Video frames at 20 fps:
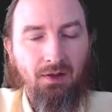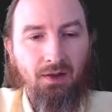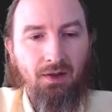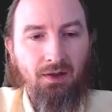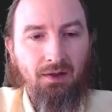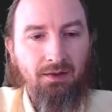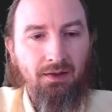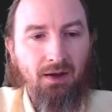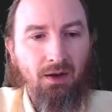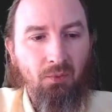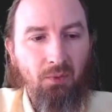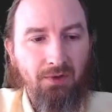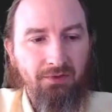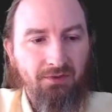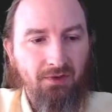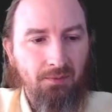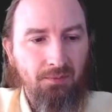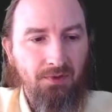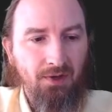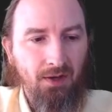Now, once
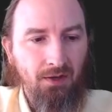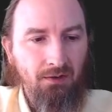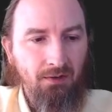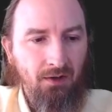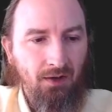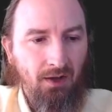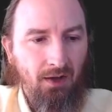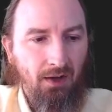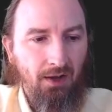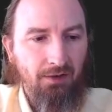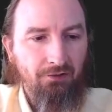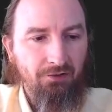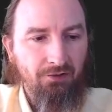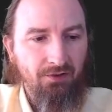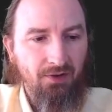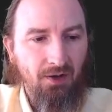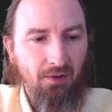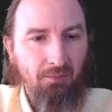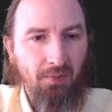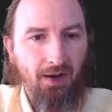I'm done, I just
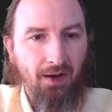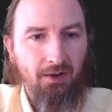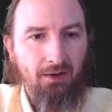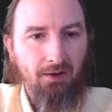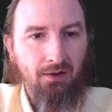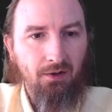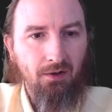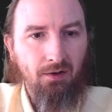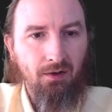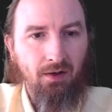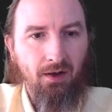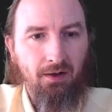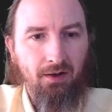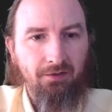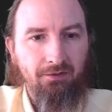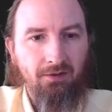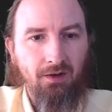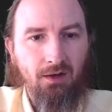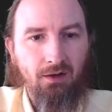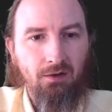come back here and I
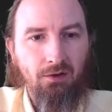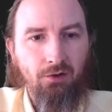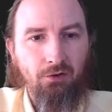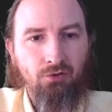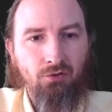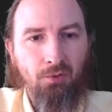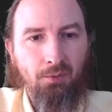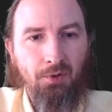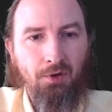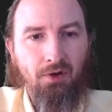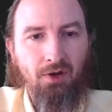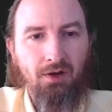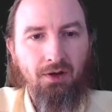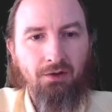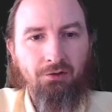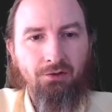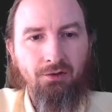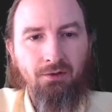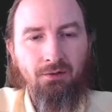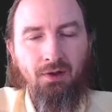say close remote
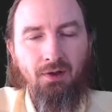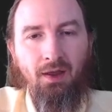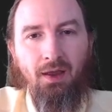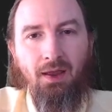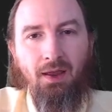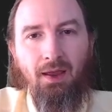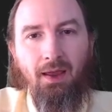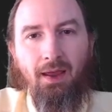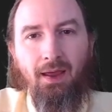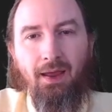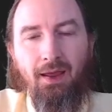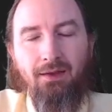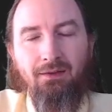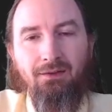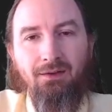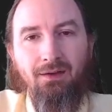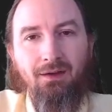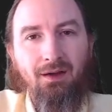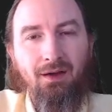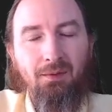connection, and
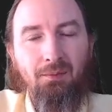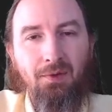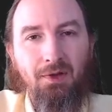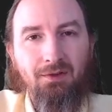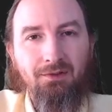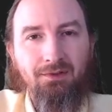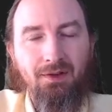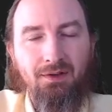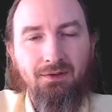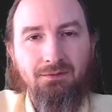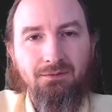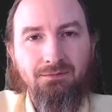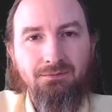I'm all done.